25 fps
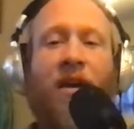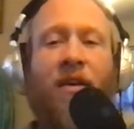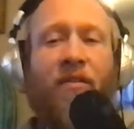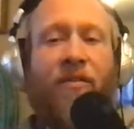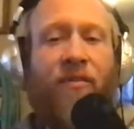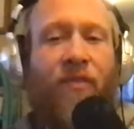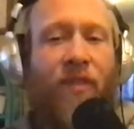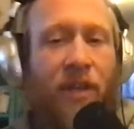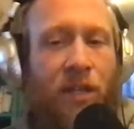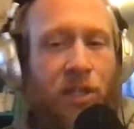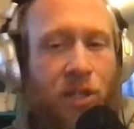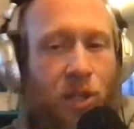
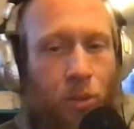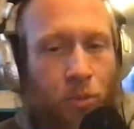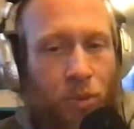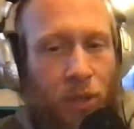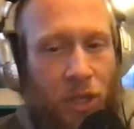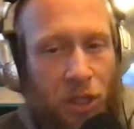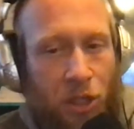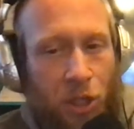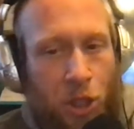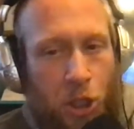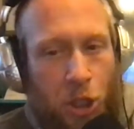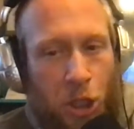
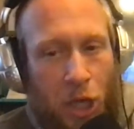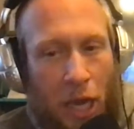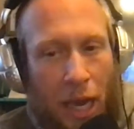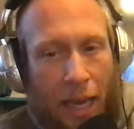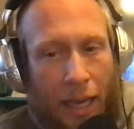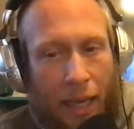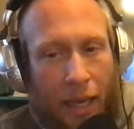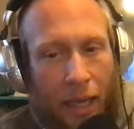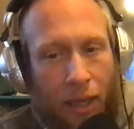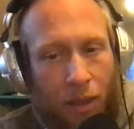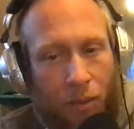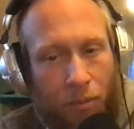visibly
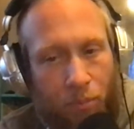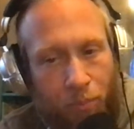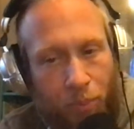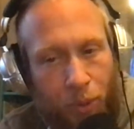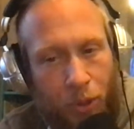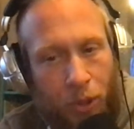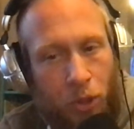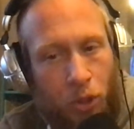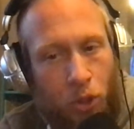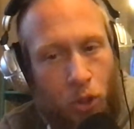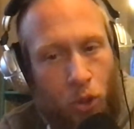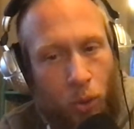shaken,
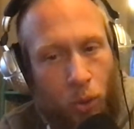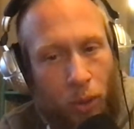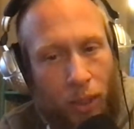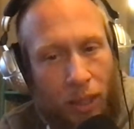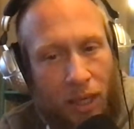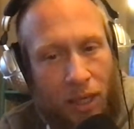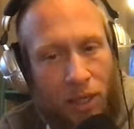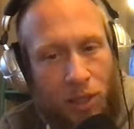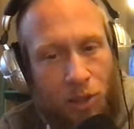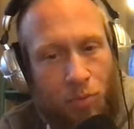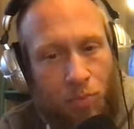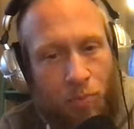but doing his